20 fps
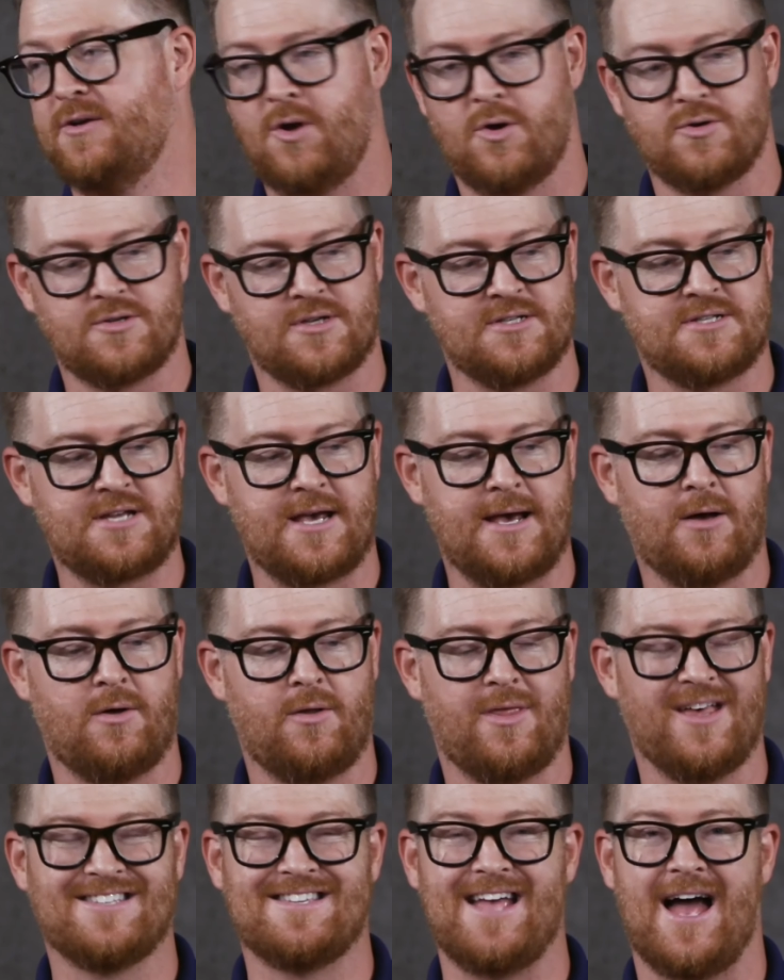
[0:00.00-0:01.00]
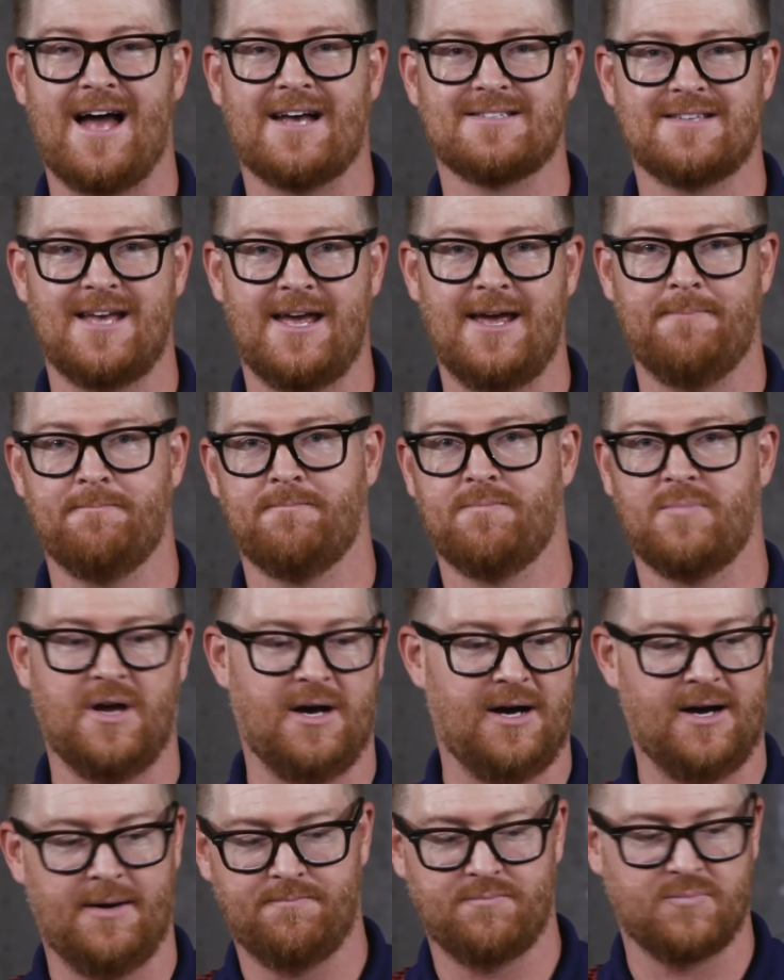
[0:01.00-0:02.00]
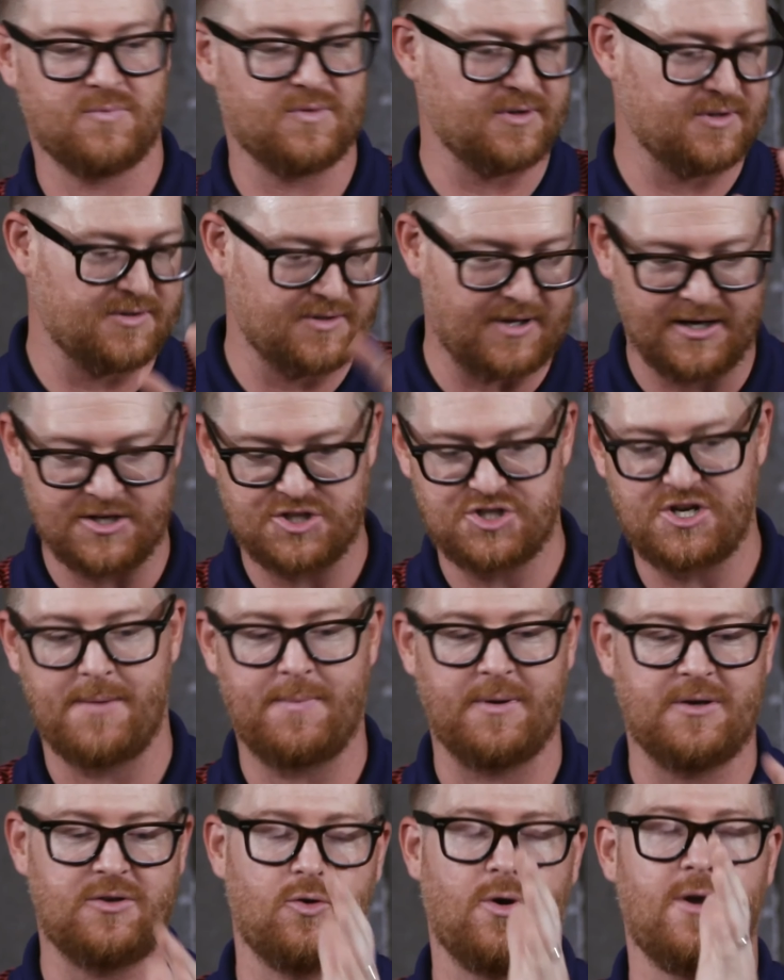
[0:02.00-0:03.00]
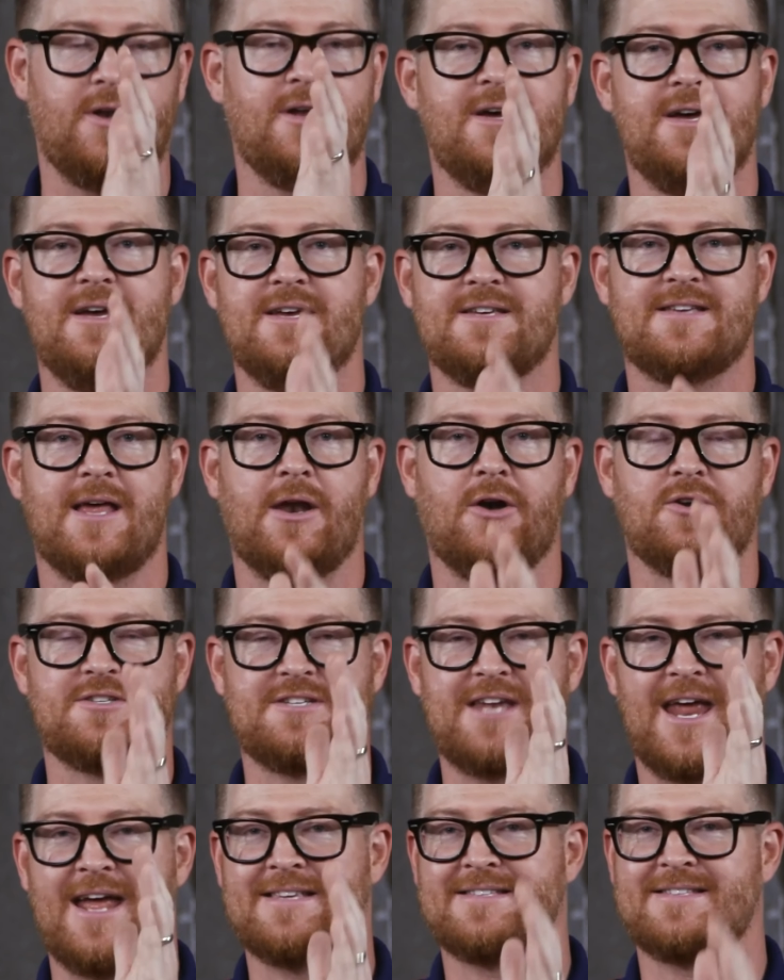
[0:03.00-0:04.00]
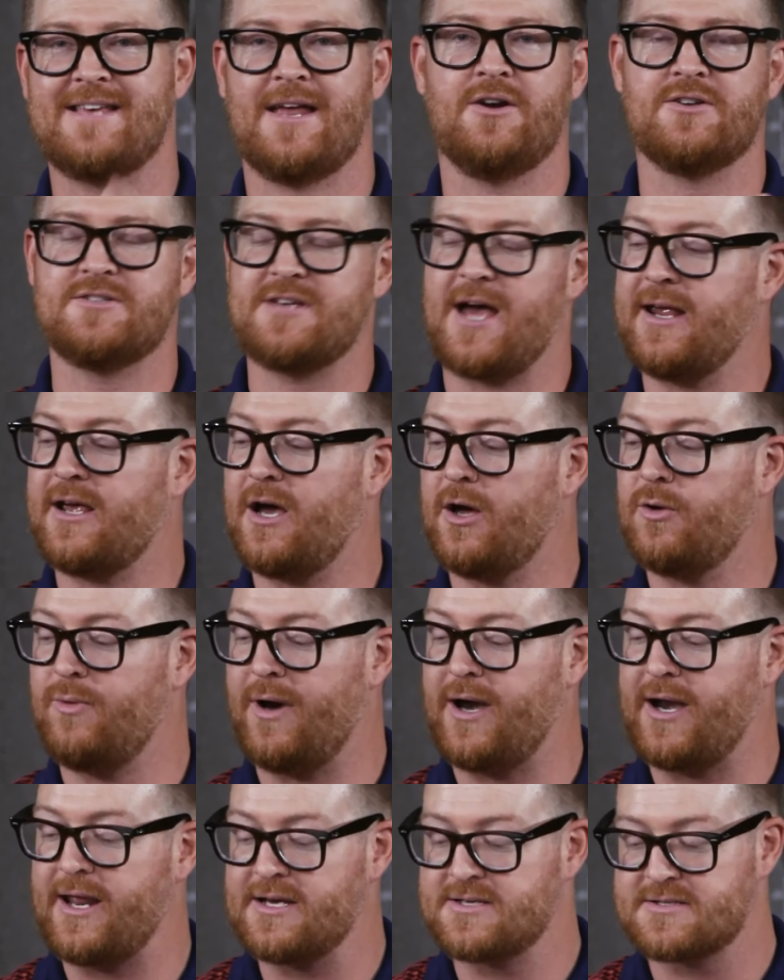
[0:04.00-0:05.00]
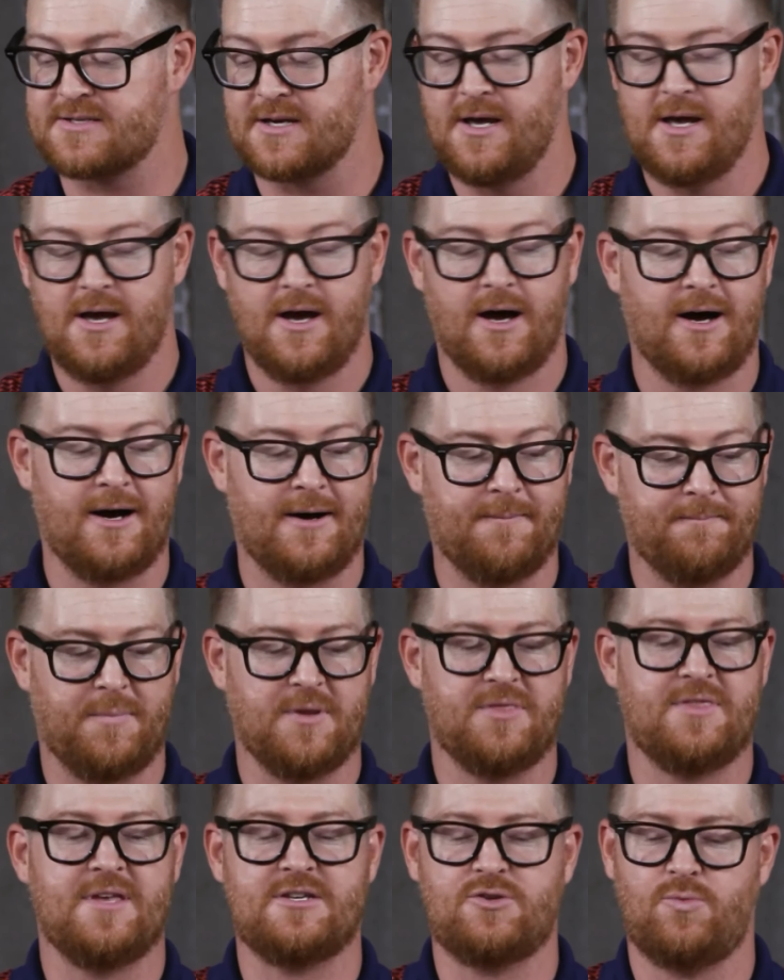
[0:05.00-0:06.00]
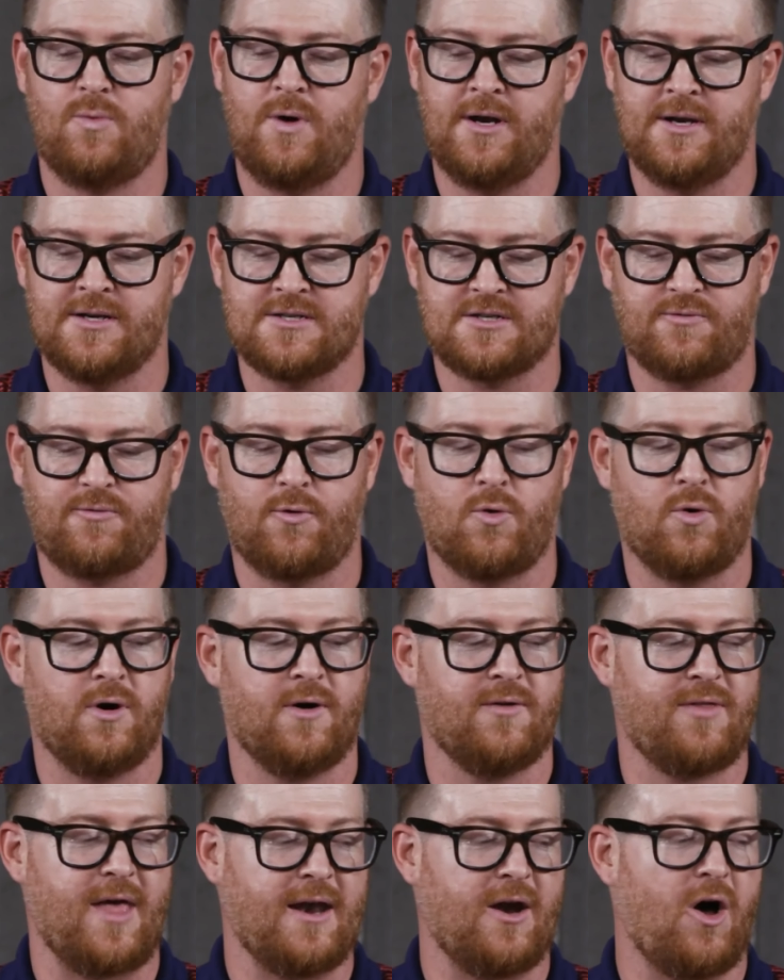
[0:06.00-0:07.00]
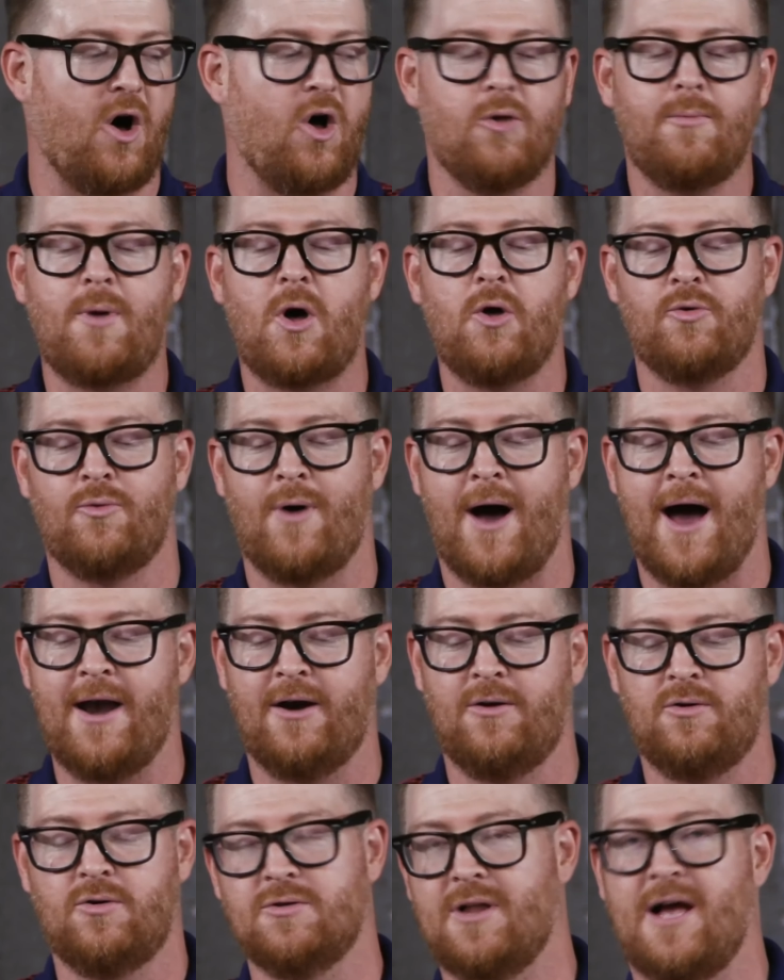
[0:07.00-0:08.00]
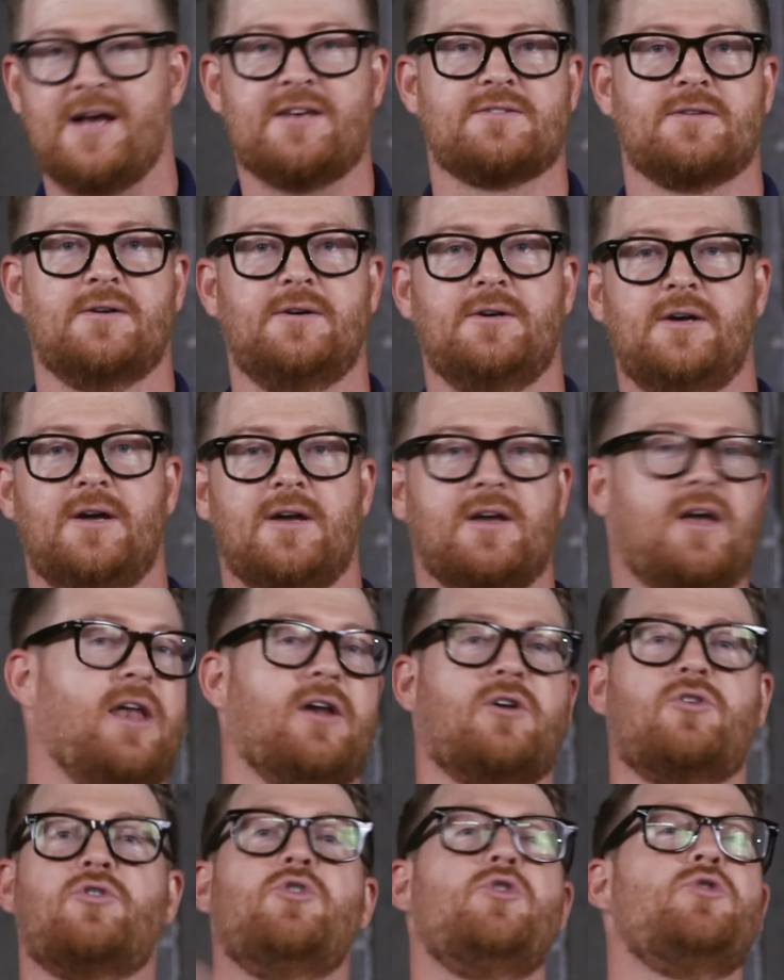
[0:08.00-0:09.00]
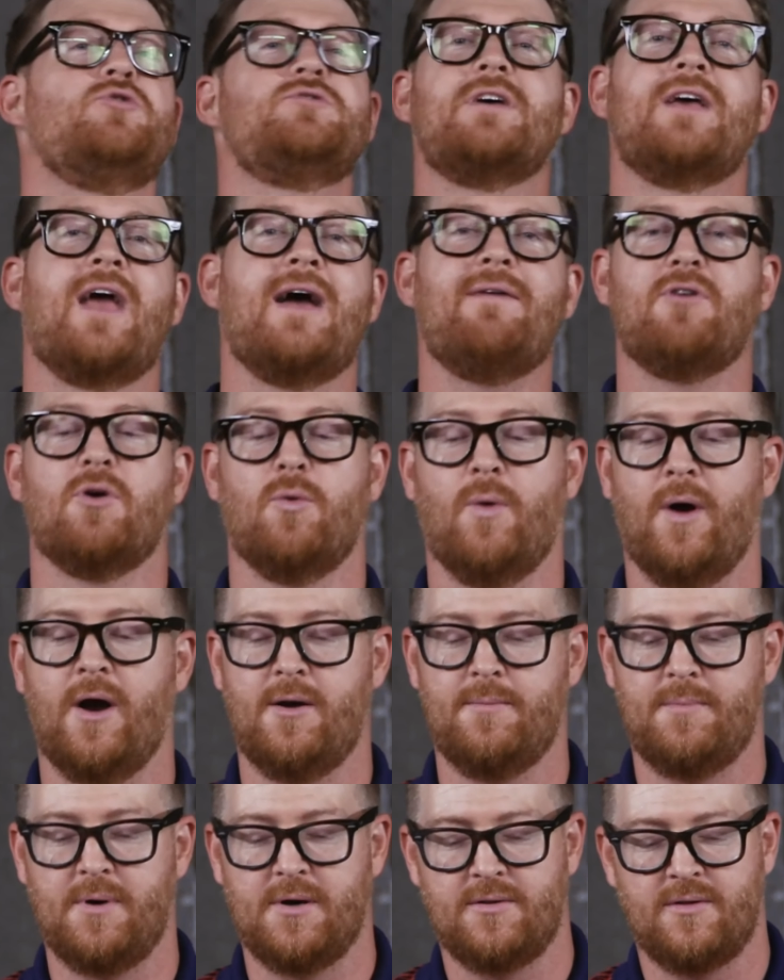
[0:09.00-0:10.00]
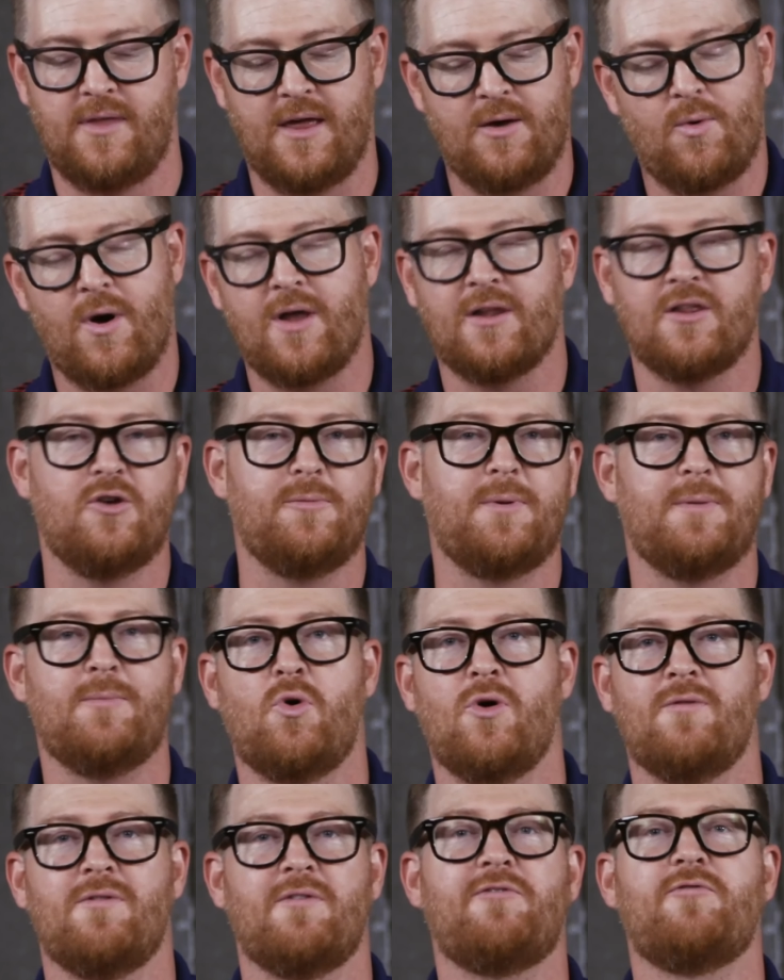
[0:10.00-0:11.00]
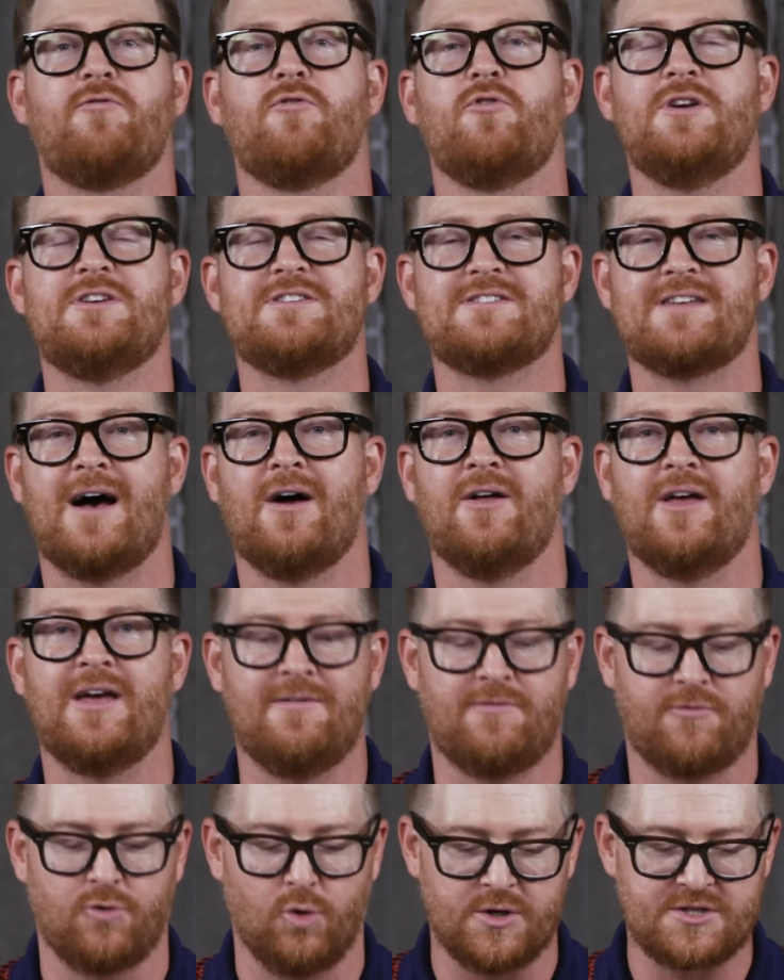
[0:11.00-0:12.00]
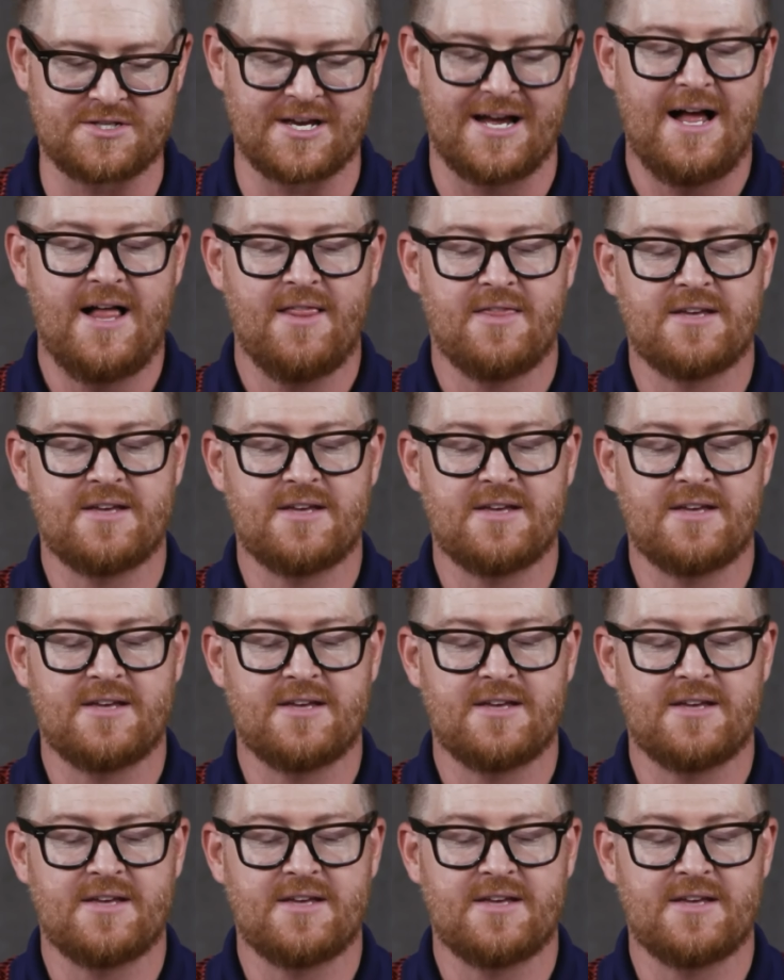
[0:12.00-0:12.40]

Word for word: nose and the tail are the exact same uh, kind of shaping to it, centered stance, centered side cut radius. Um, but this one is for that all-mountain rider who likes kind of cruising everywhere, but they want a little bit more of a freestyle influence.